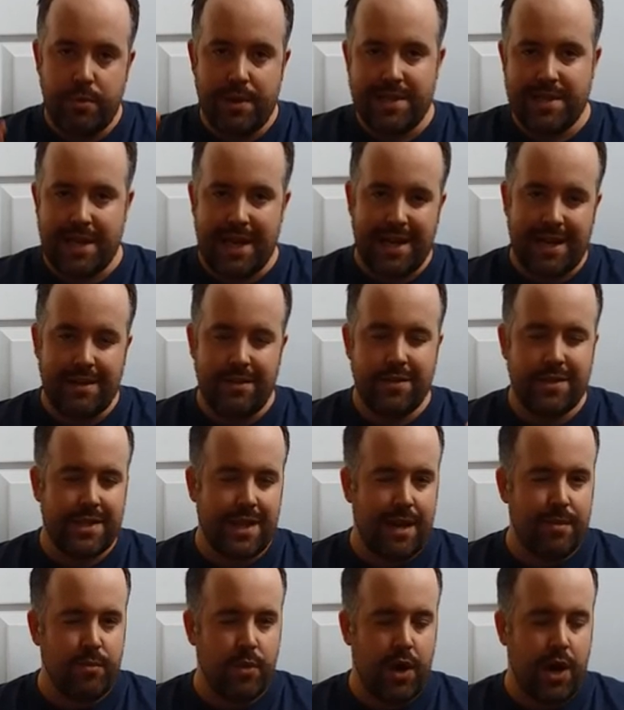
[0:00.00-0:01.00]
will be exactly the
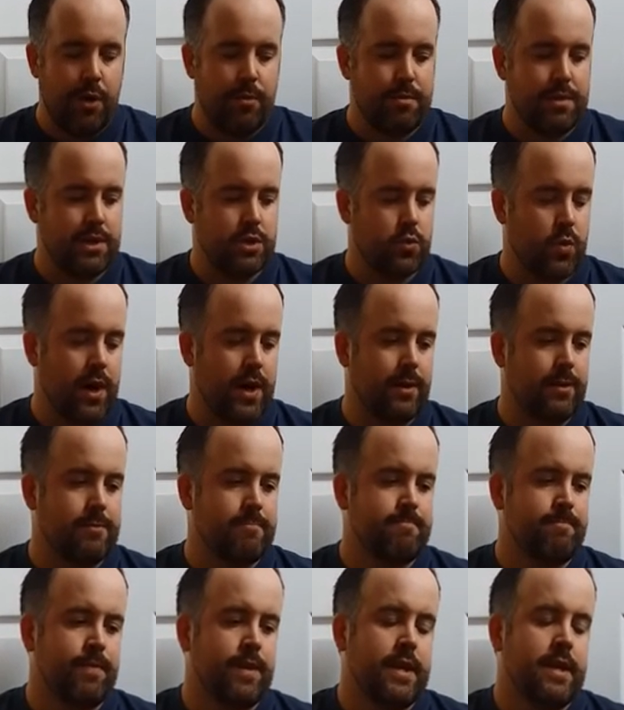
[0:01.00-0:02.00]
same will help me as well.
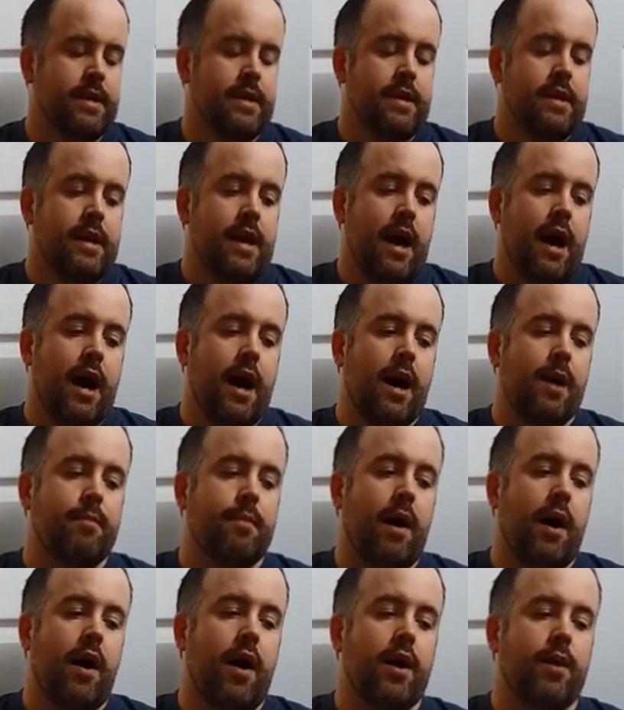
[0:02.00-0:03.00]

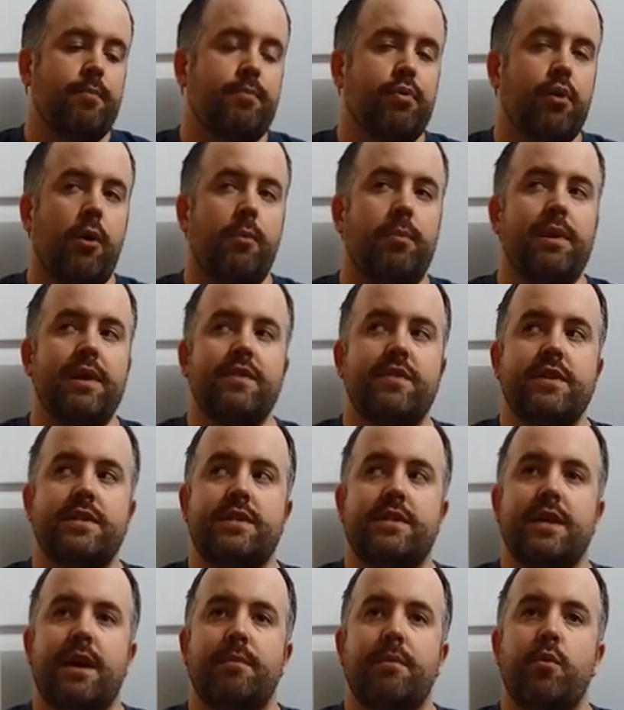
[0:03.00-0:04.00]
Um, I probably this
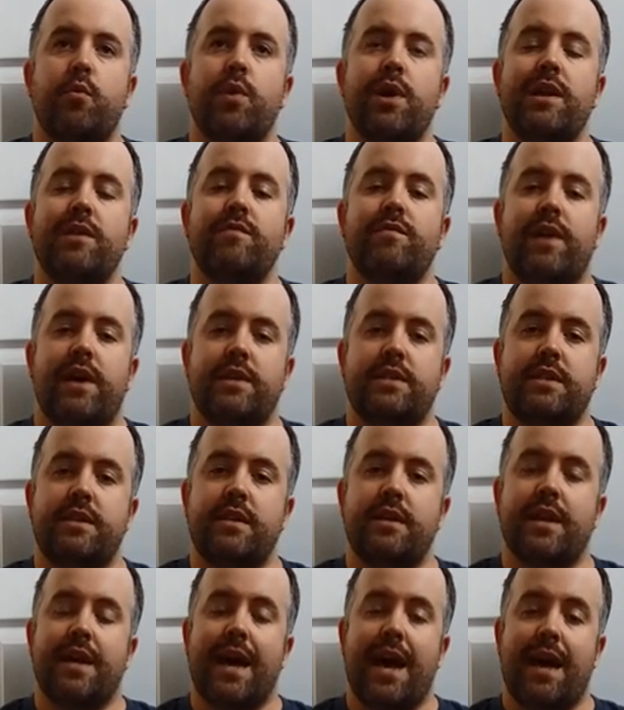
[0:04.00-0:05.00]
summer will invest in a